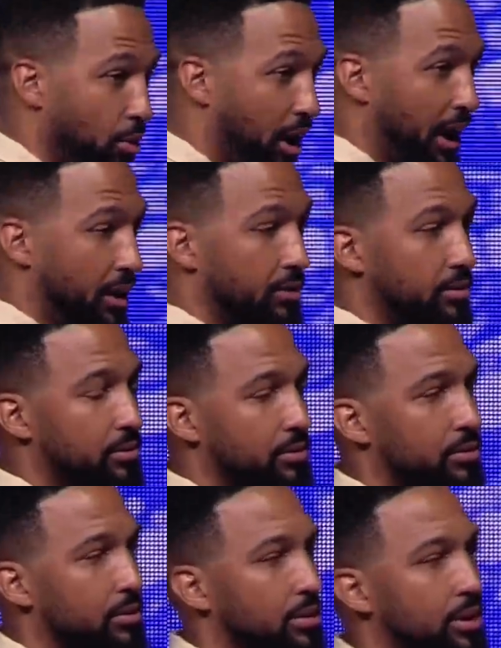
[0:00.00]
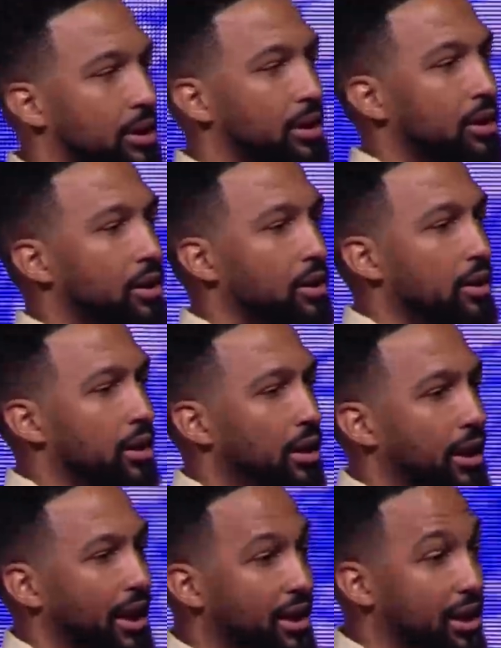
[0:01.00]
rite
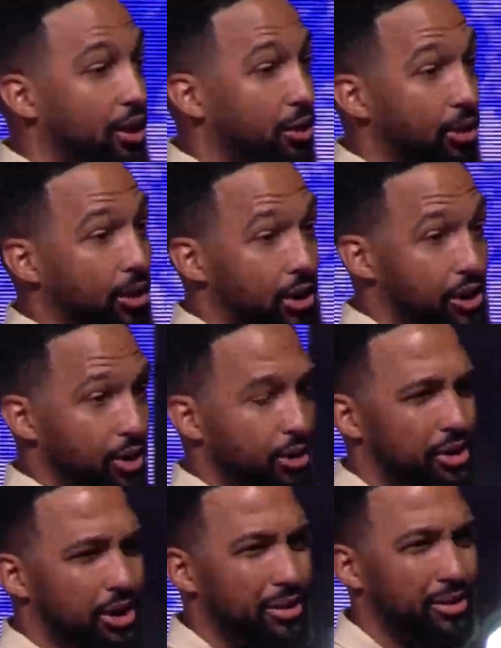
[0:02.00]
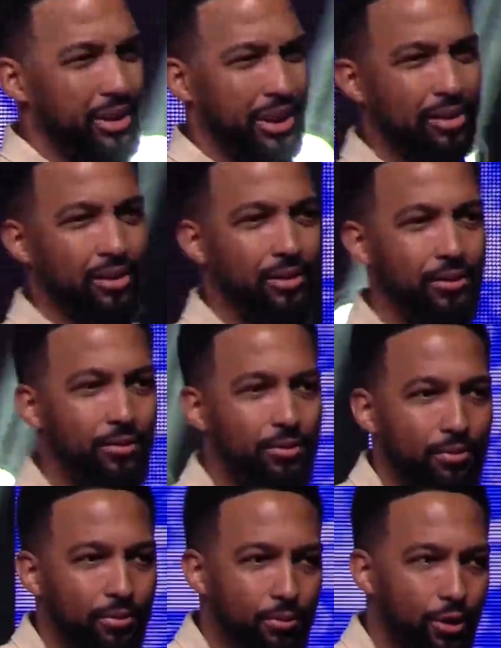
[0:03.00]
in the early church in the
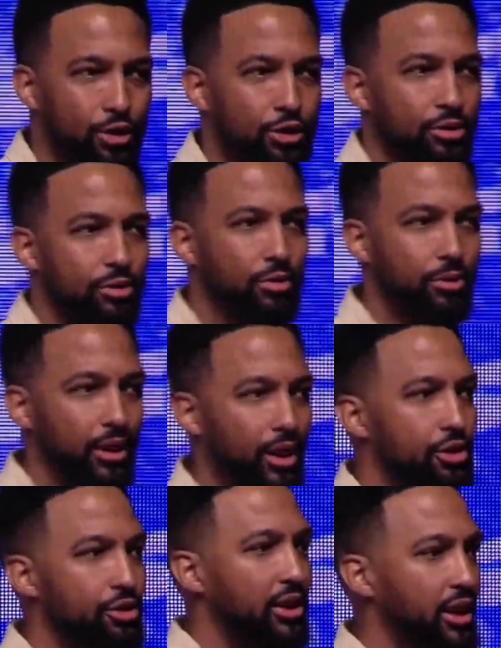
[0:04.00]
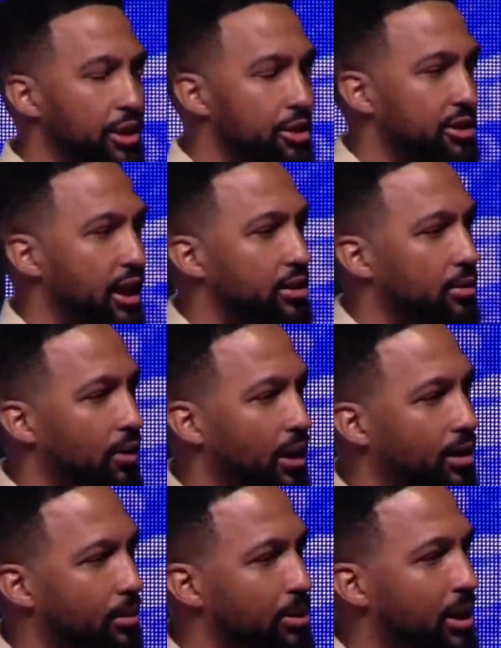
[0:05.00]
first 300 years that
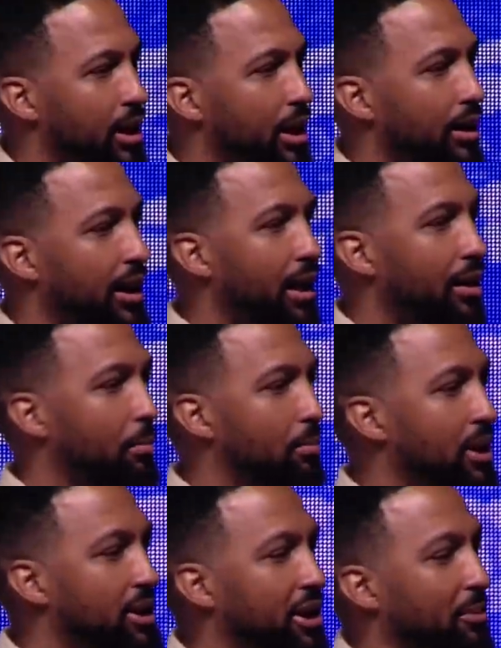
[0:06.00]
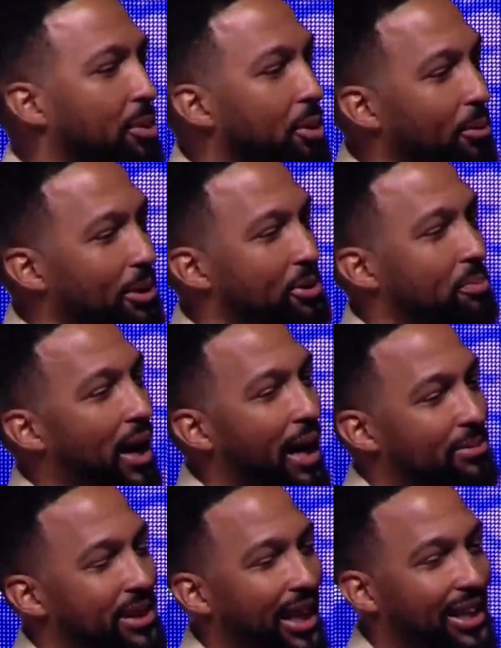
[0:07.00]
developed, that a bishop who was
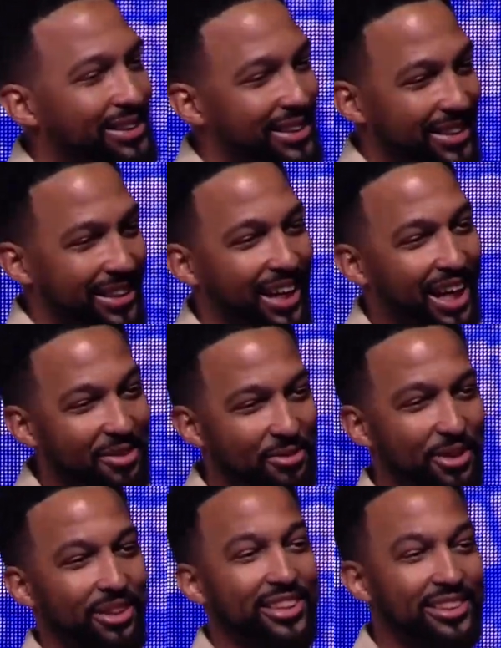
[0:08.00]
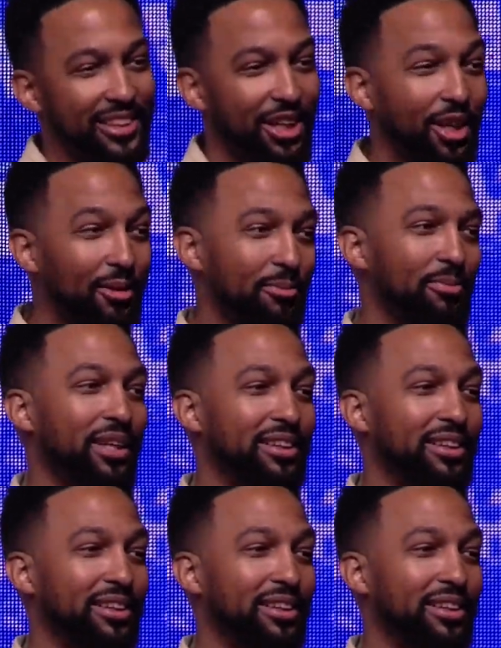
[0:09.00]
baptizing a convert, listen, y'all better